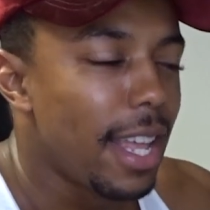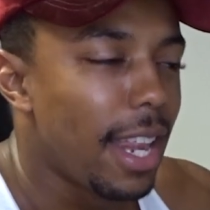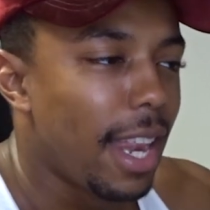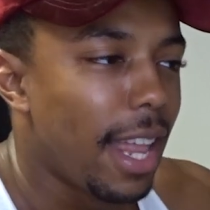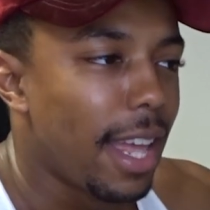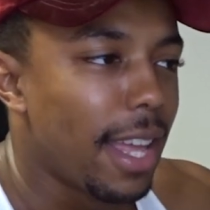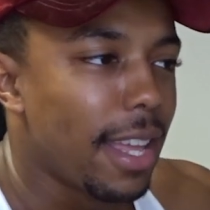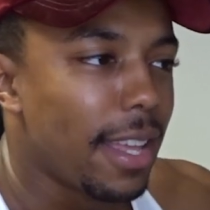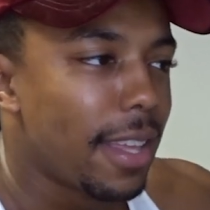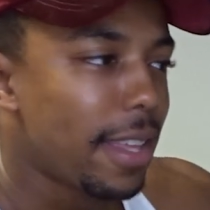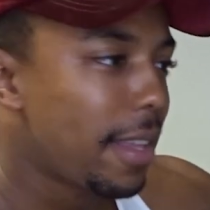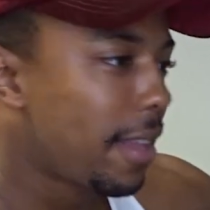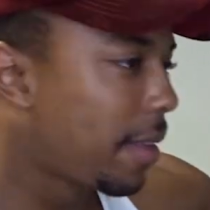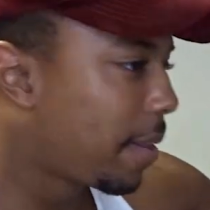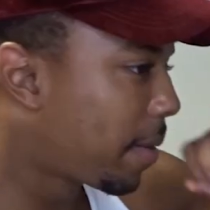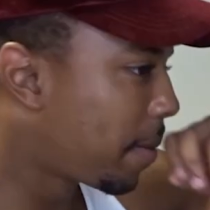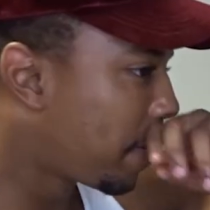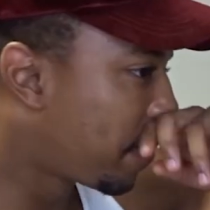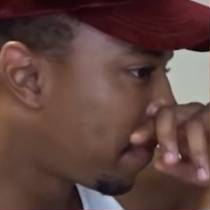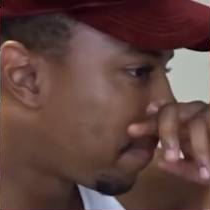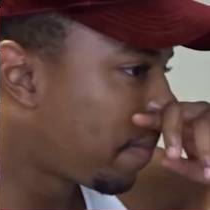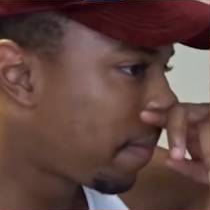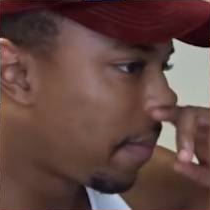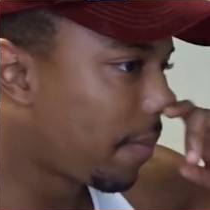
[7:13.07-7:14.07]
Like,
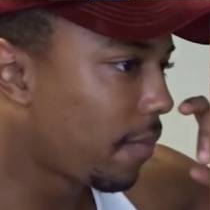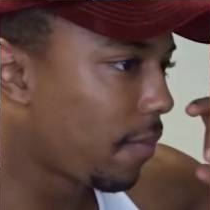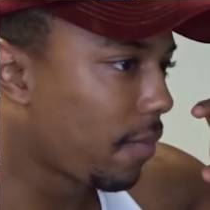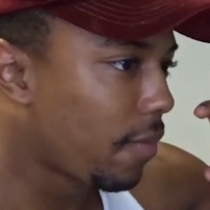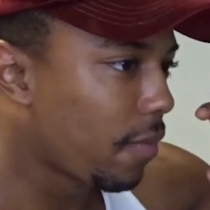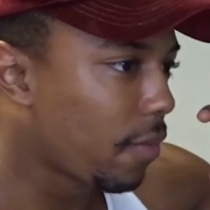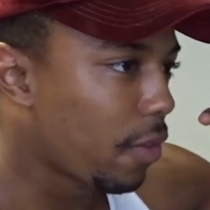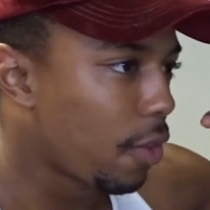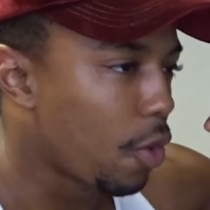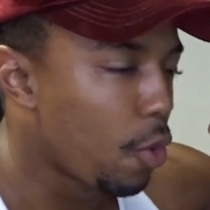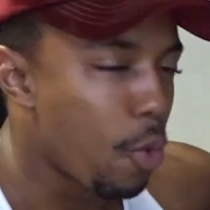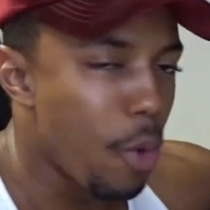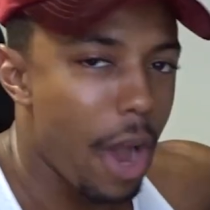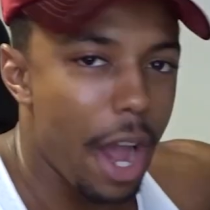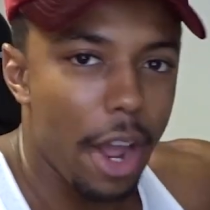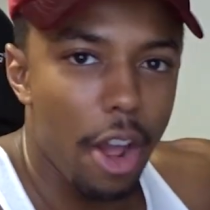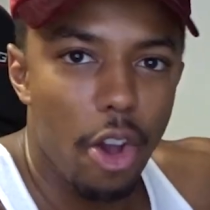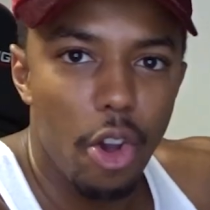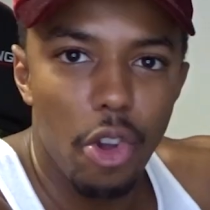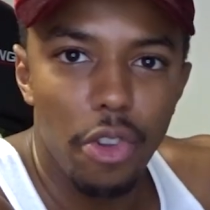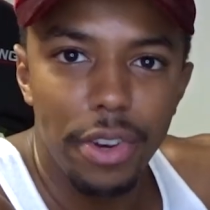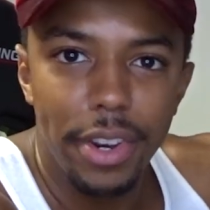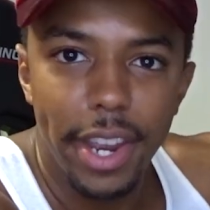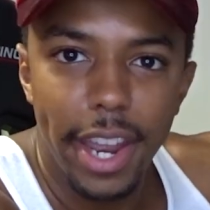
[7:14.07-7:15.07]
why
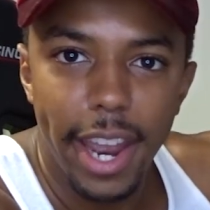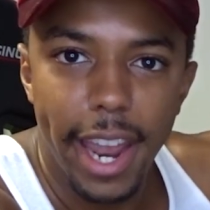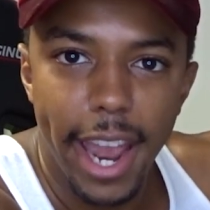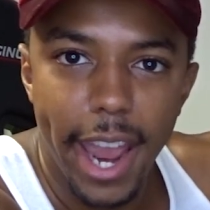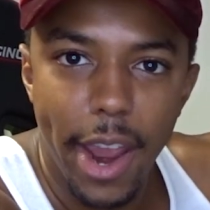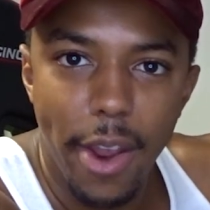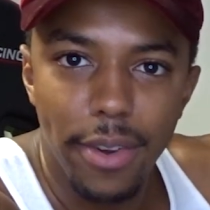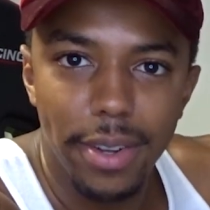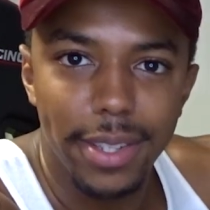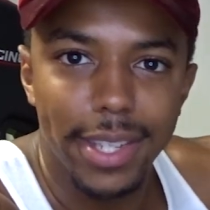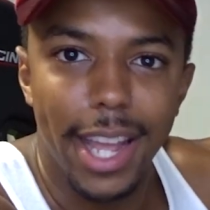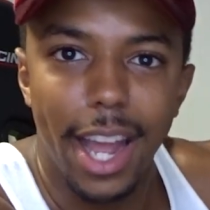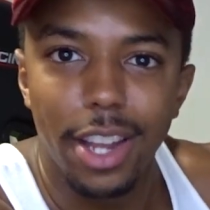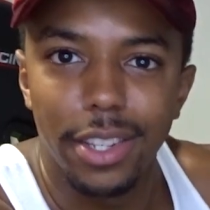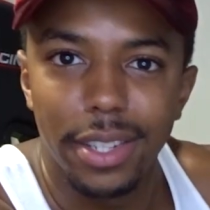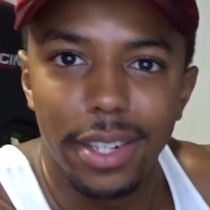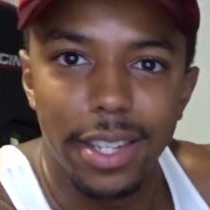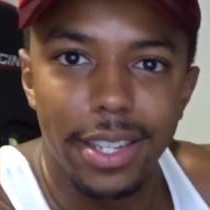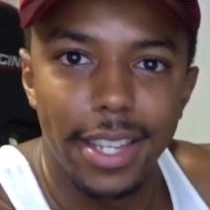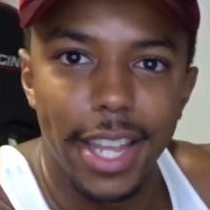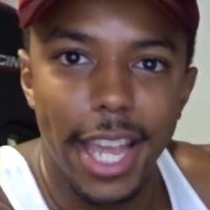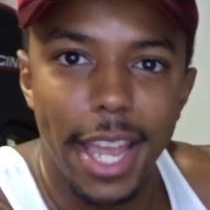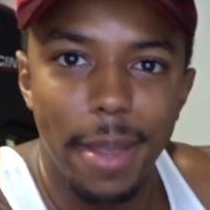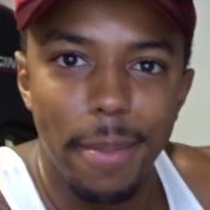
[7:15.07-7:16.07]
all their hairstyles are
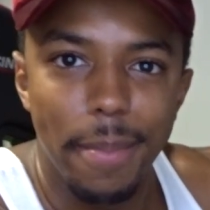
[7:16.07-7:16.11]
the same?